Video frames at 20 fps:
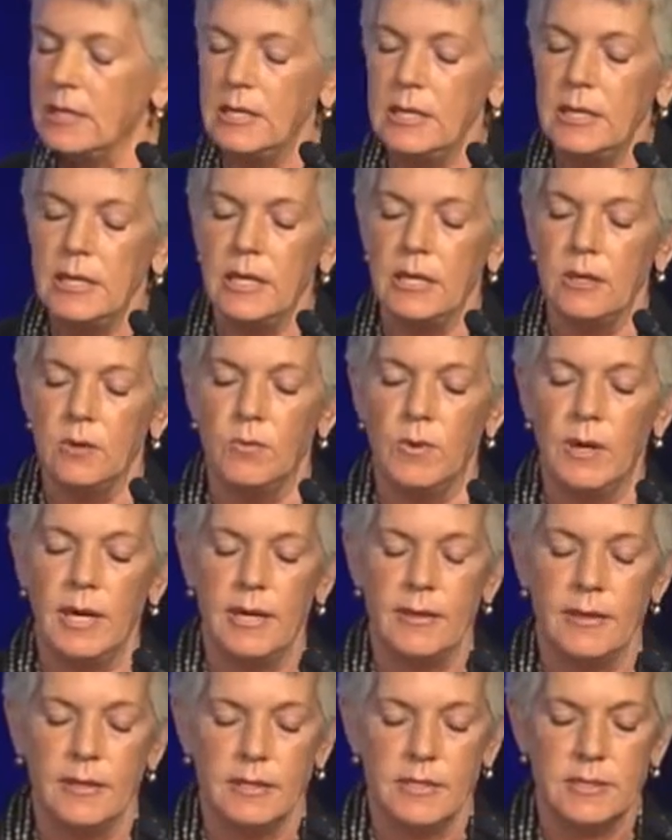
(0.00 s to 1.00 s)
in a
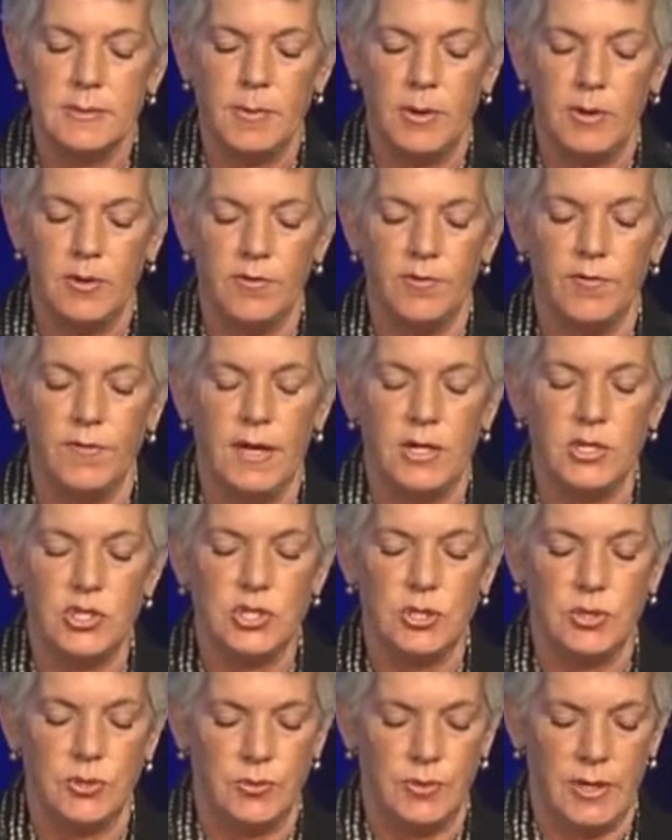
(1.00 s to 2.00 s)
way that is both
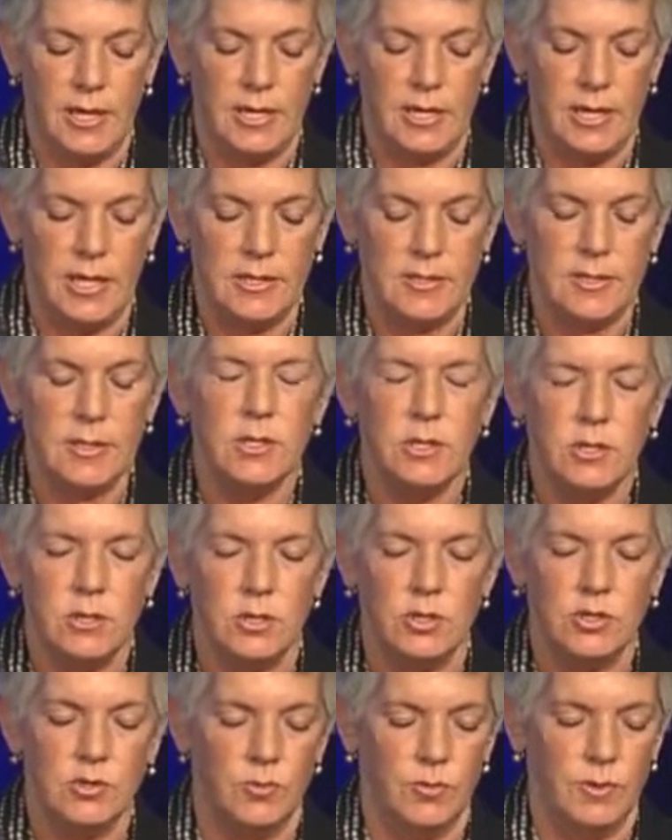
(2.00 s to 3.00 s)
functional and has
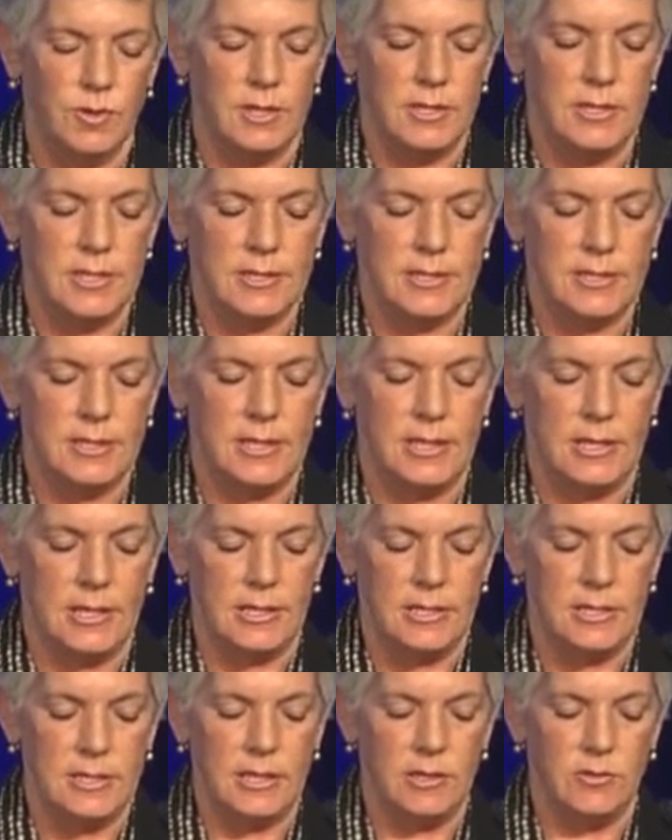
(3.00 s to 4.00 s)
huge authenticity and
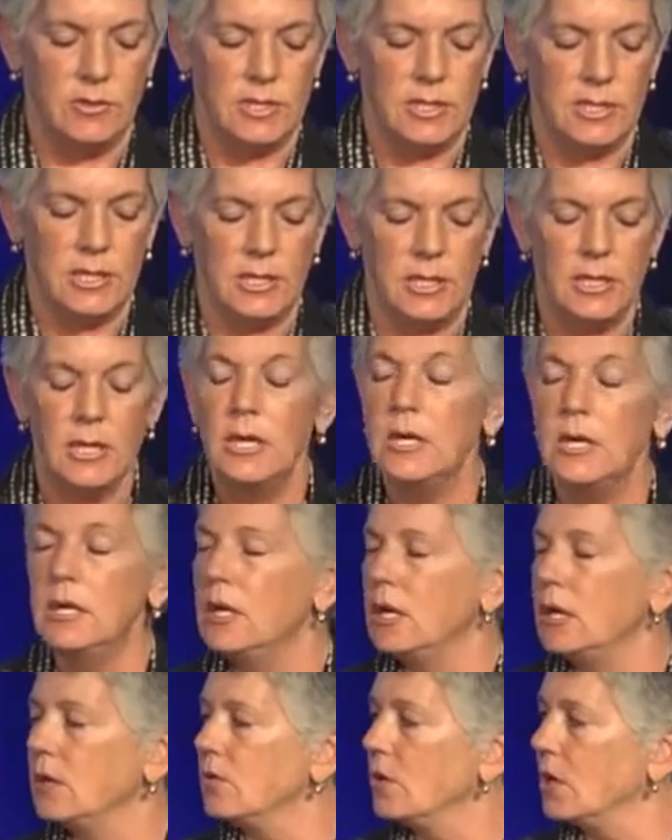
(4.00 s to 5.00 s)
integrity.
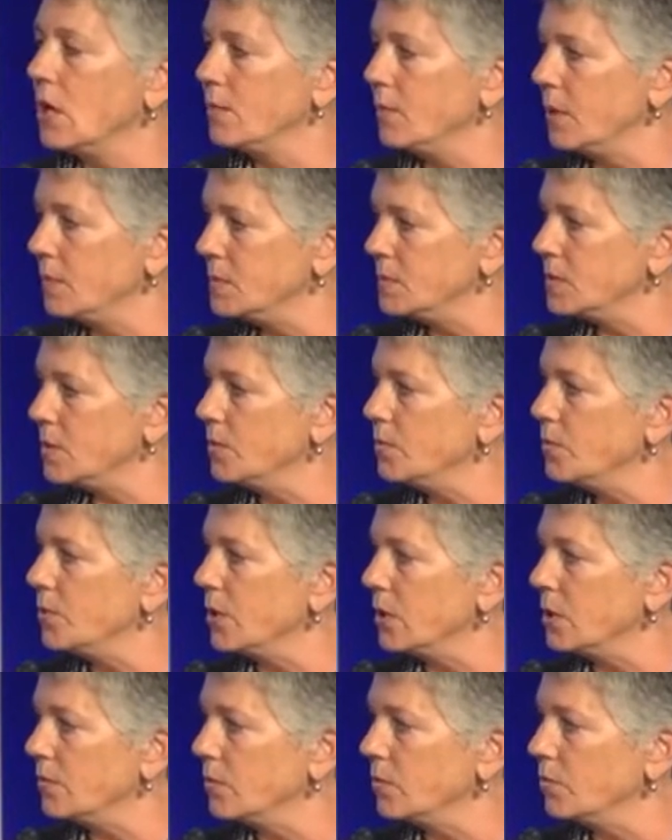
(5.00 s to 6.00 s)
And Graham, I'm so
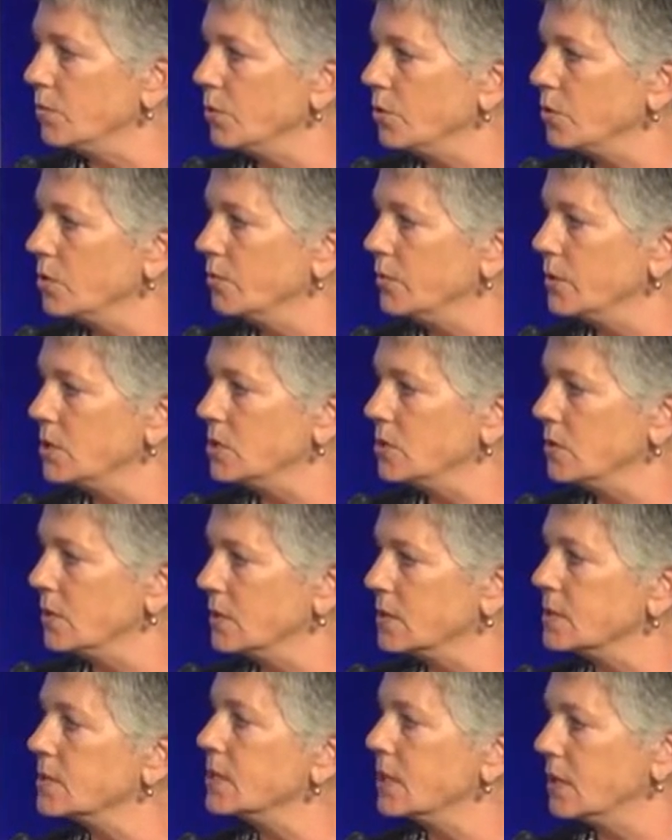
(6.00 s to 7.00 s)
proud of the work that we're doing
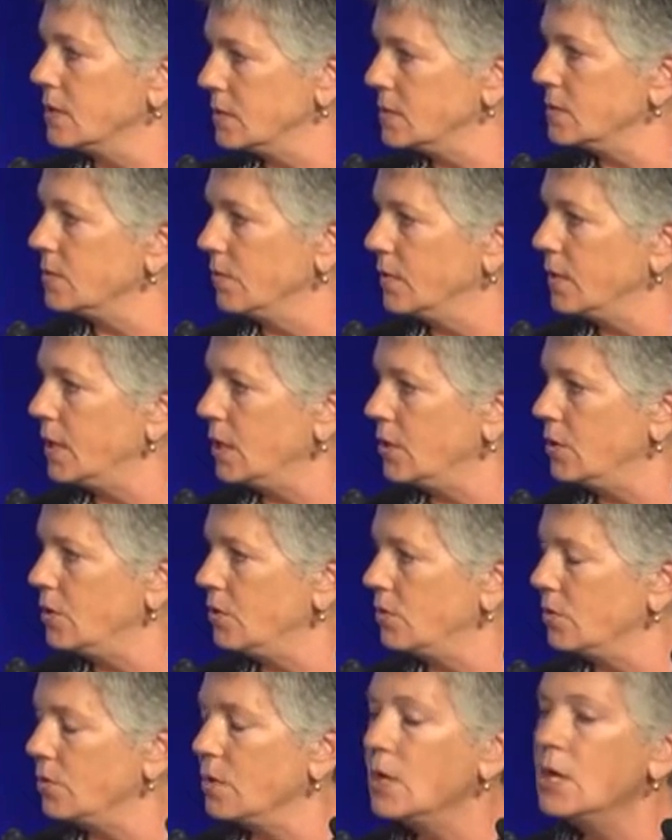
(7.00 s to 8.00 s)
as council, thank
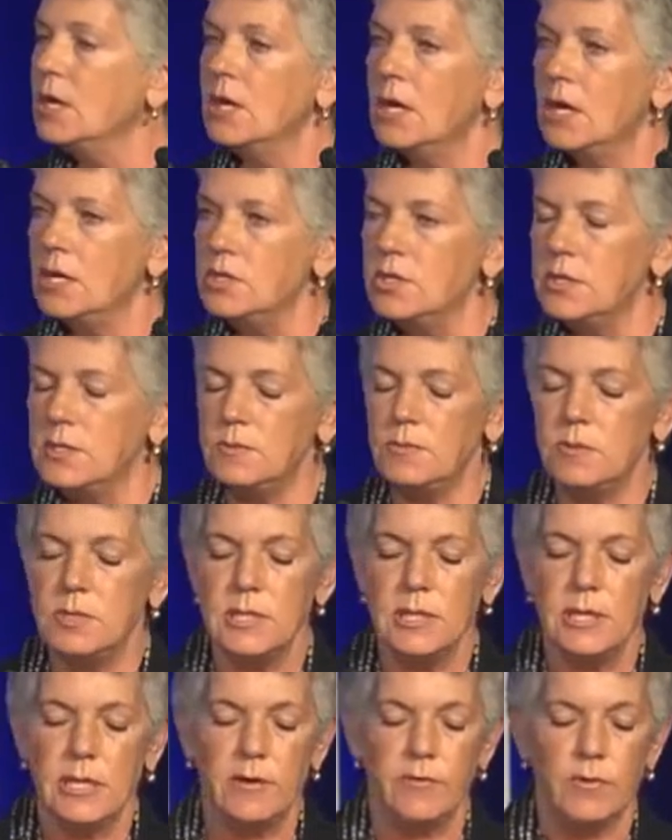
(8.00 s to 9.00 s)
you. I just want
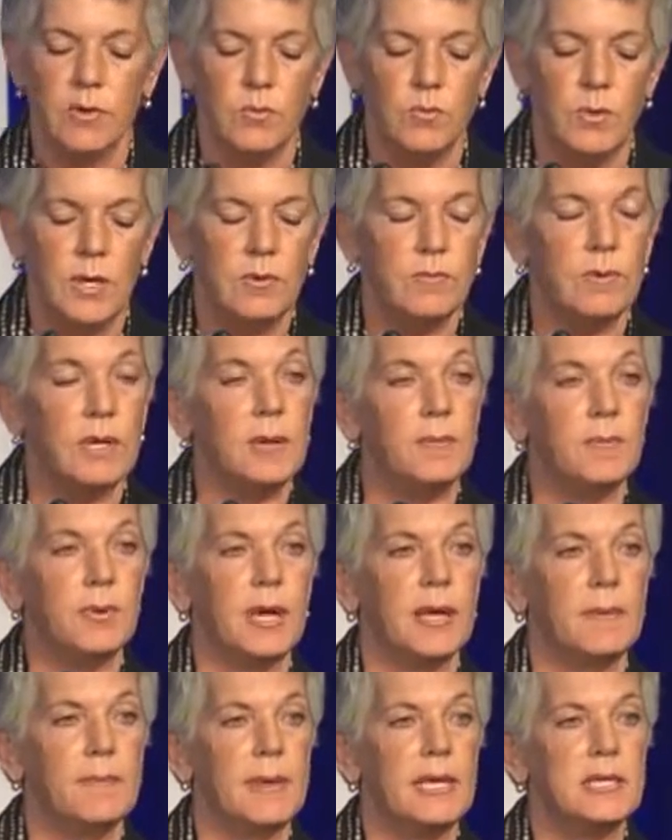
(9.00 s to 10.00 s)
to leave on one really
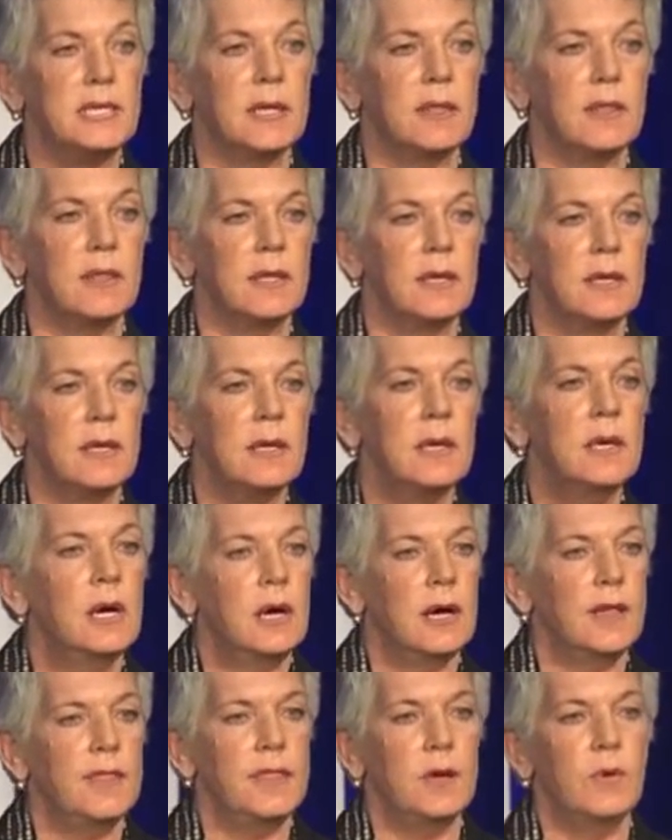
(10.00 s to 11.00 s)
pragmatic thing.
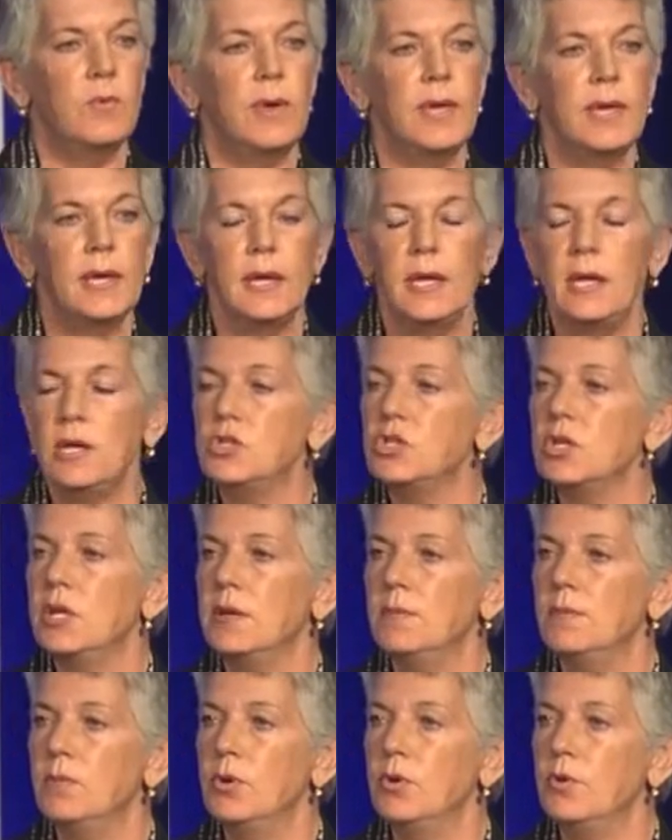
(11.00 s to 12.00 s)
I think we can
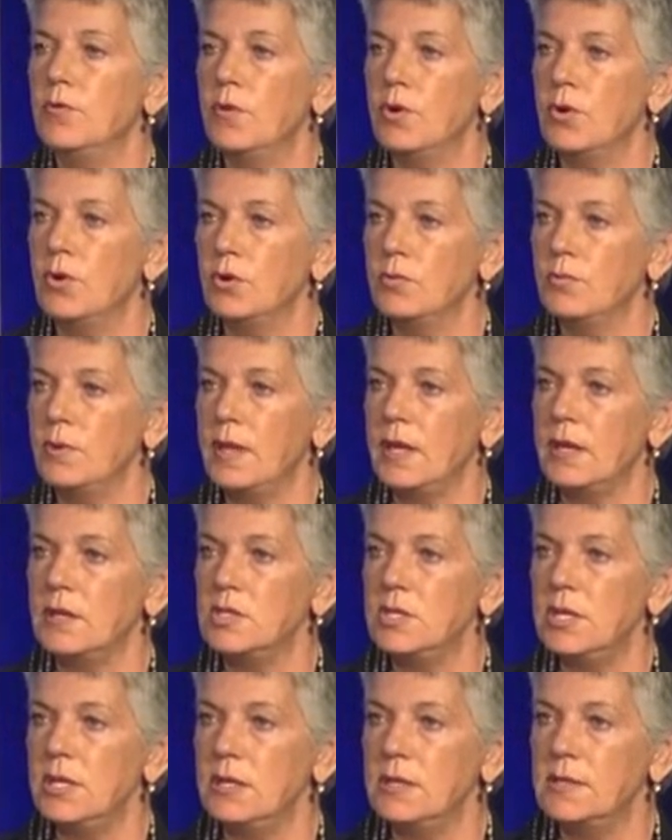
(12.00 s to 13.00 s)
actually move on with our
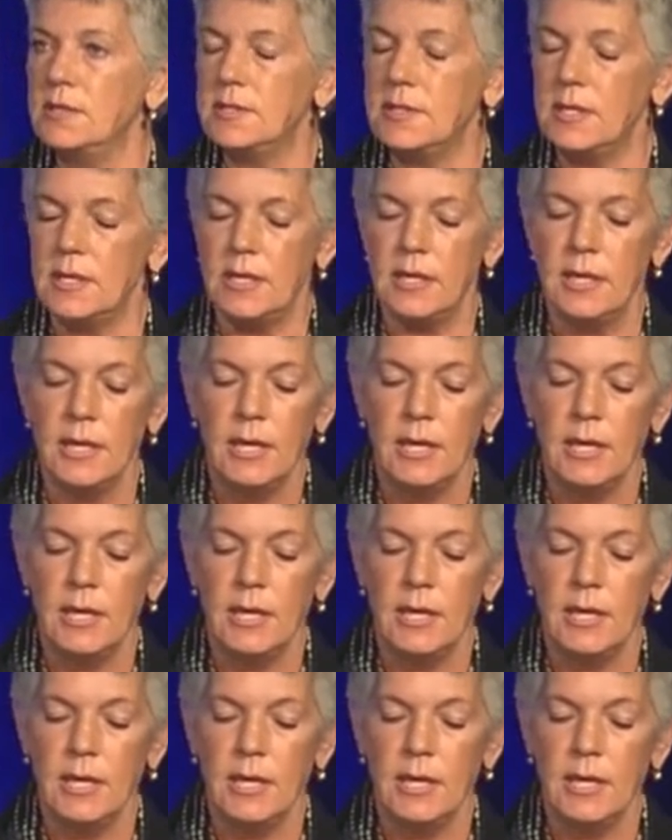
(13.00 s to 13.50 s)
tenancy,